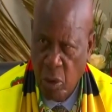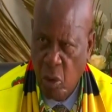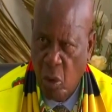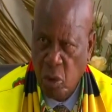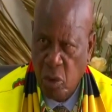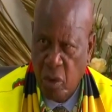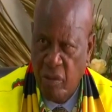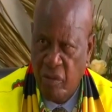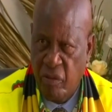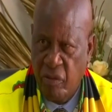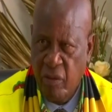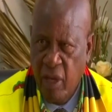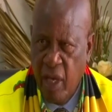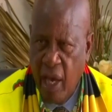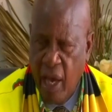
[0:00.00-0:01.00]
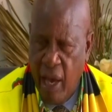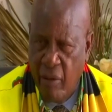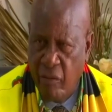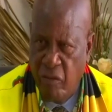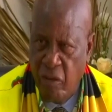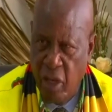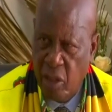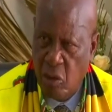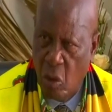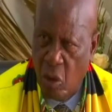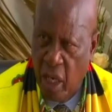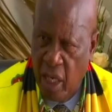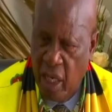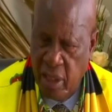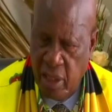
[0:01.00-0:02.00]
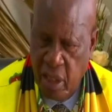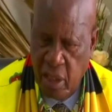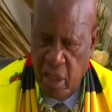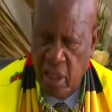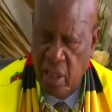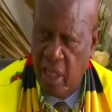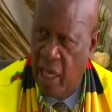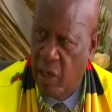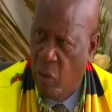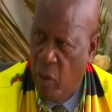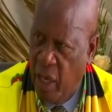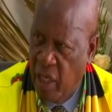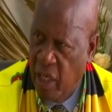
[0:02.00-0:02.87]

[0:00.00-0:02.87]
We also have affiliate organizations like